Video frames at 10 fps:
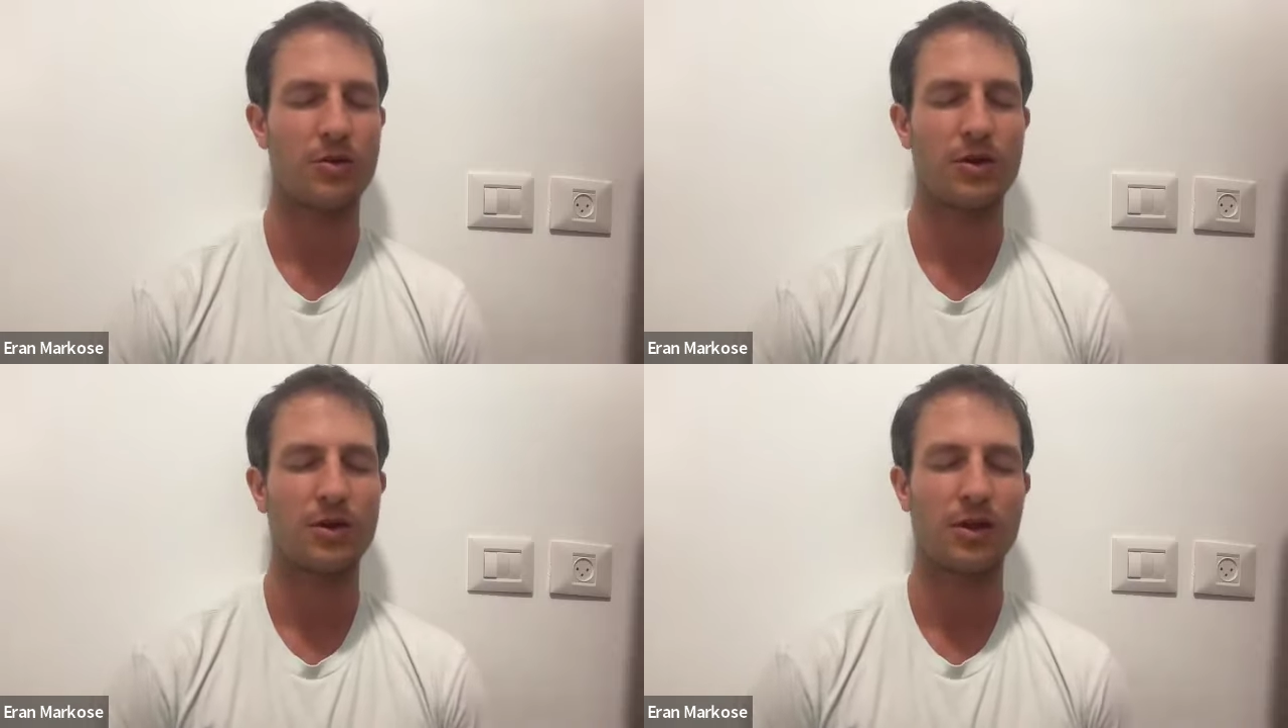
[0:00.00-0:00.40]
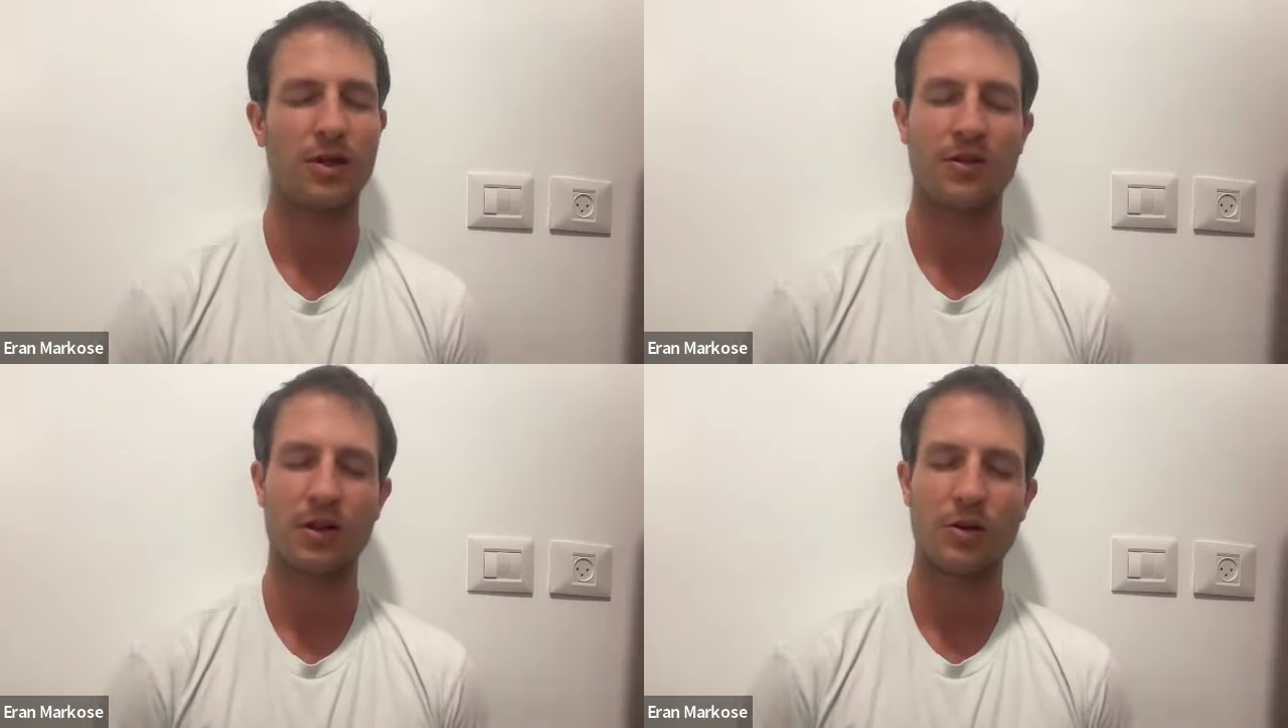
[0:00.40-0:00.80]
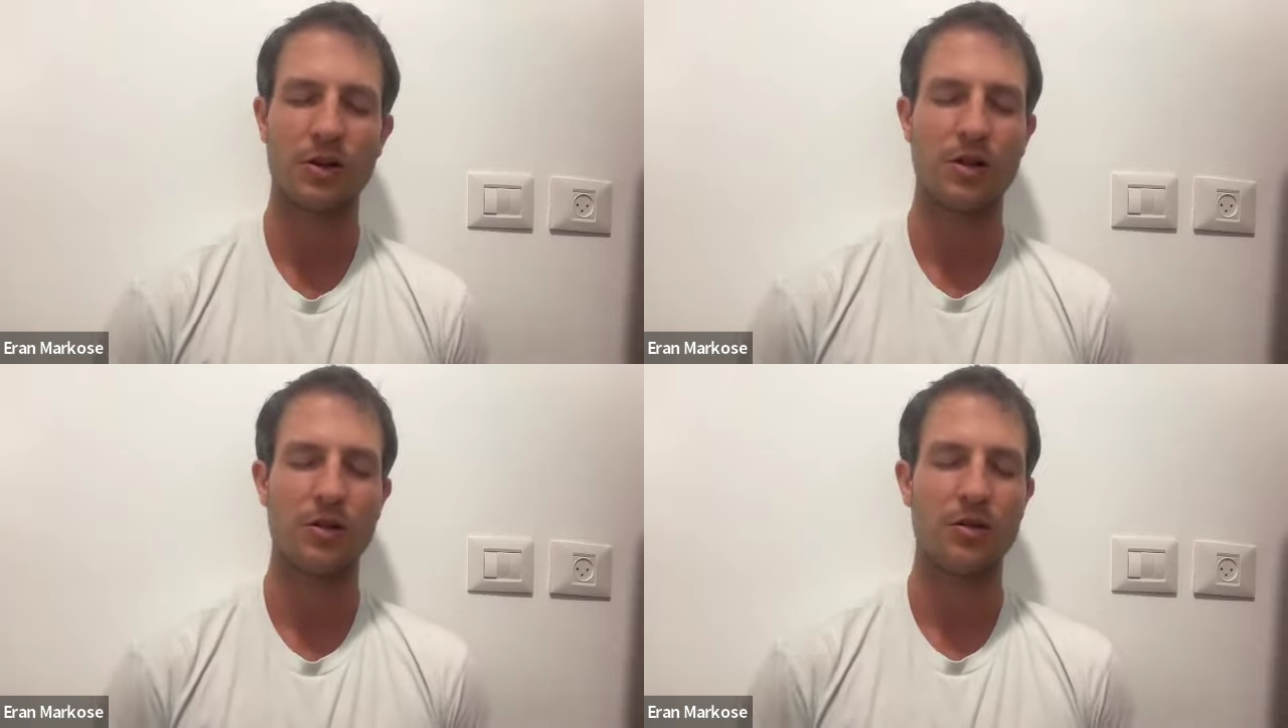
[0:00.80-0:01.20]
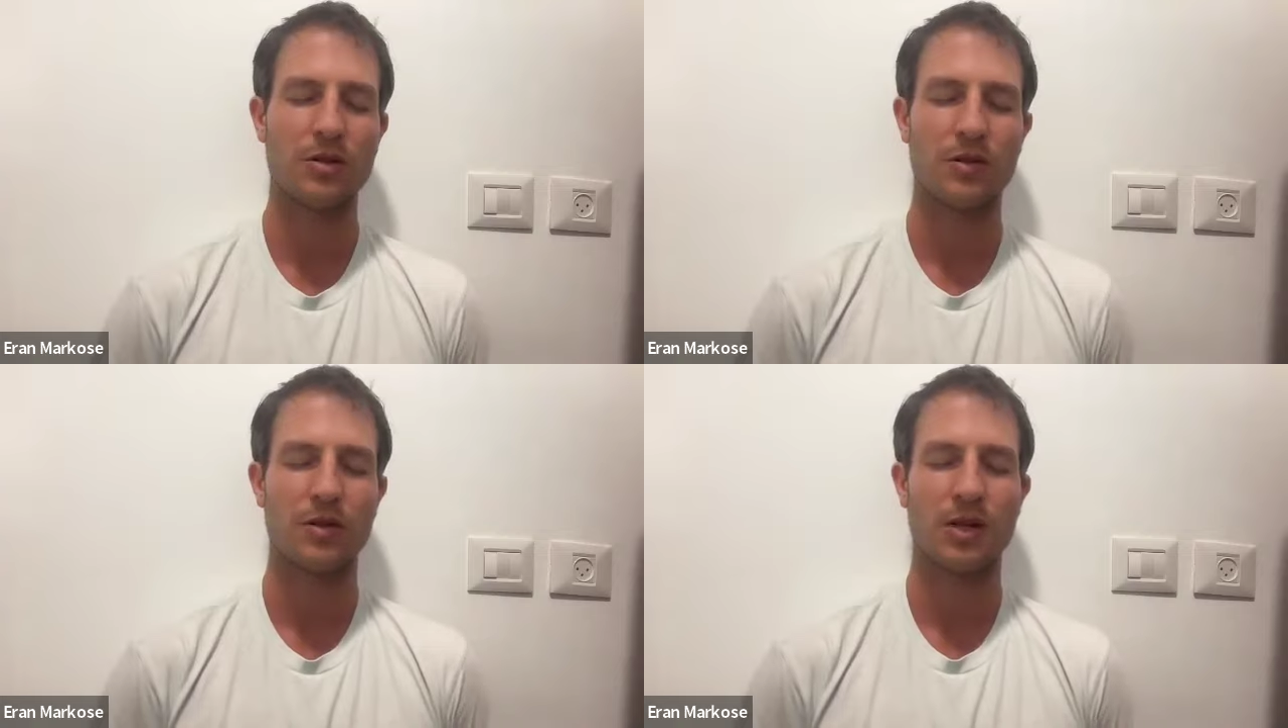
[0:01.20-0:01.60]
receiving what the
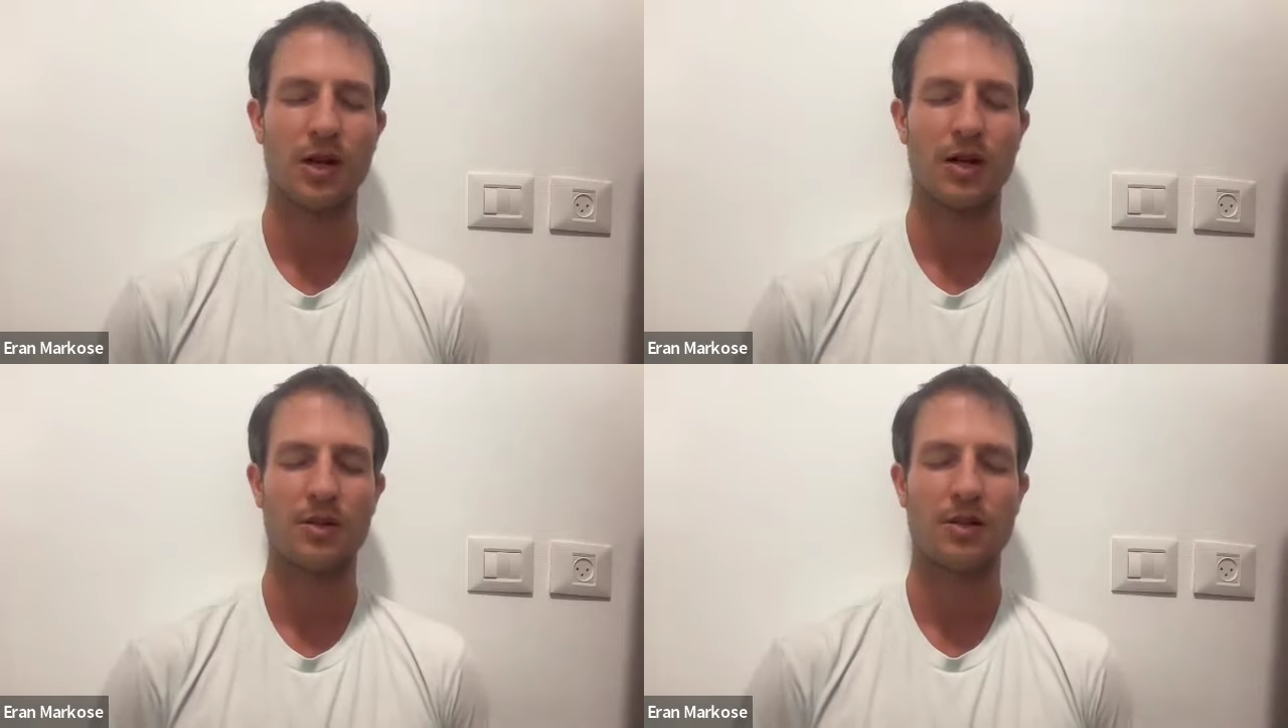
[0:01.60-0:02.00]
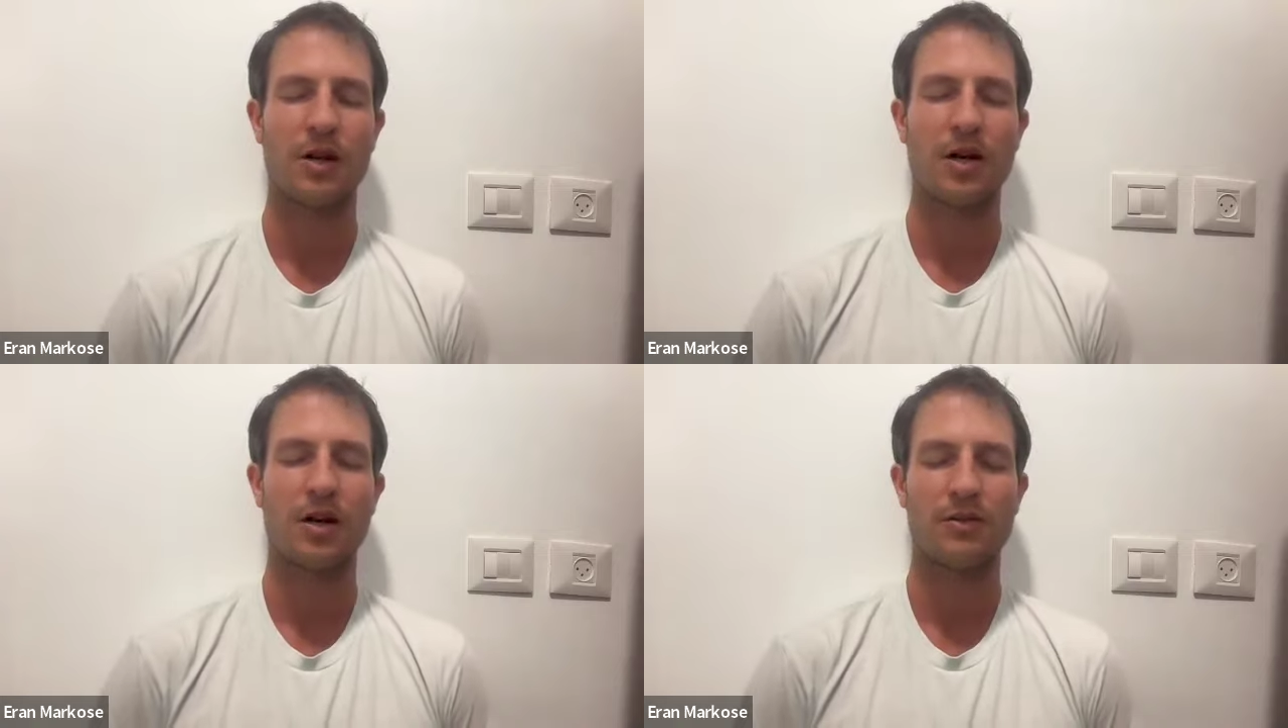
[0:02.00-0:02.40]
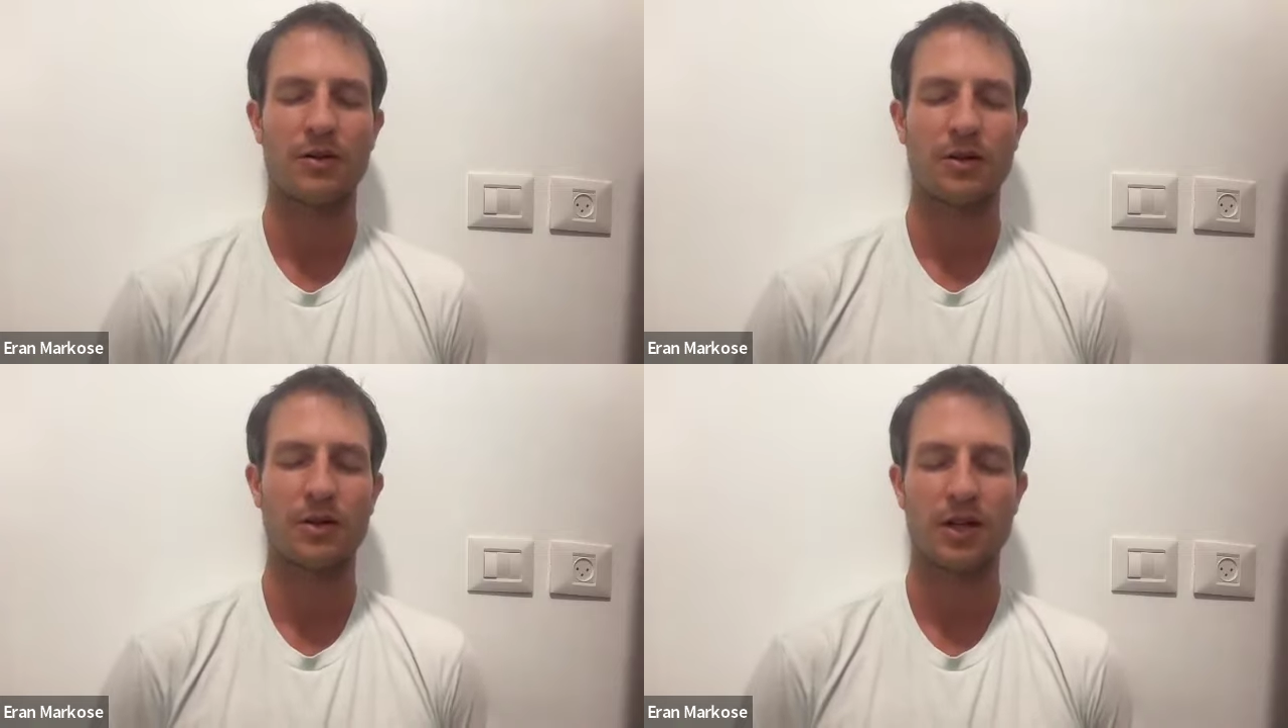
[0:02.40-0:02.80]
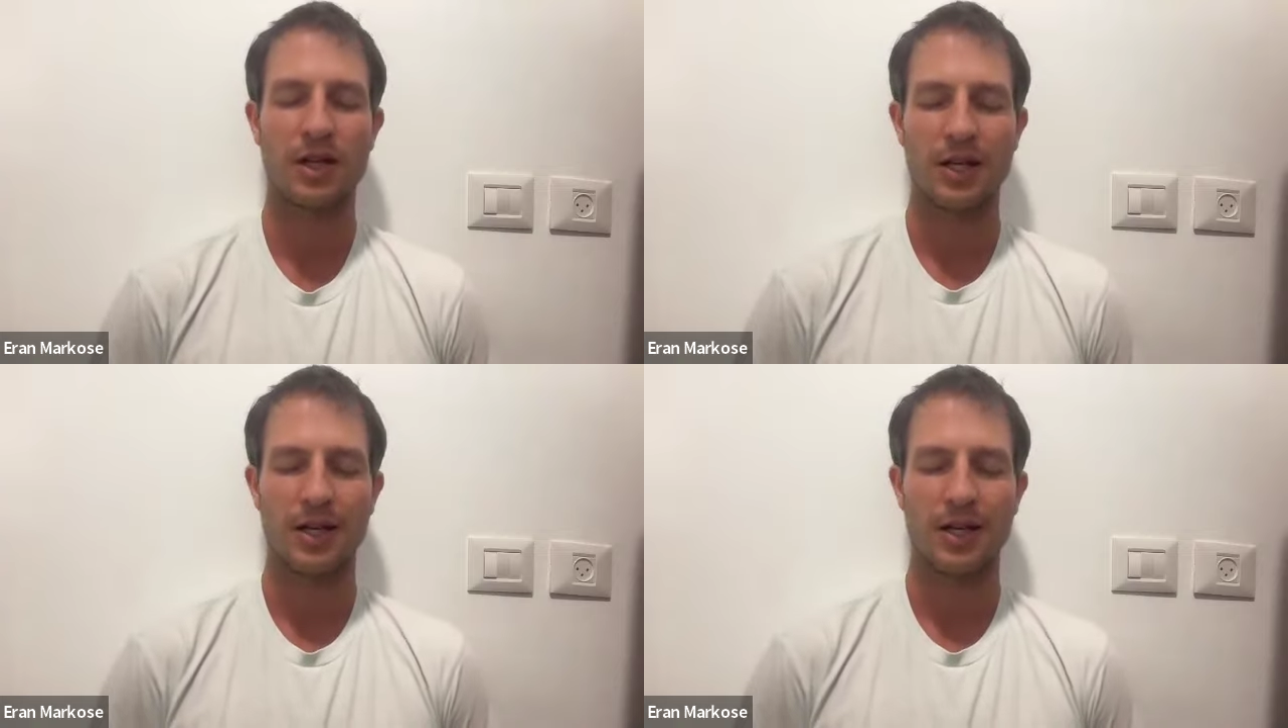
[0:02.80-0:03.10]
universe has to offer.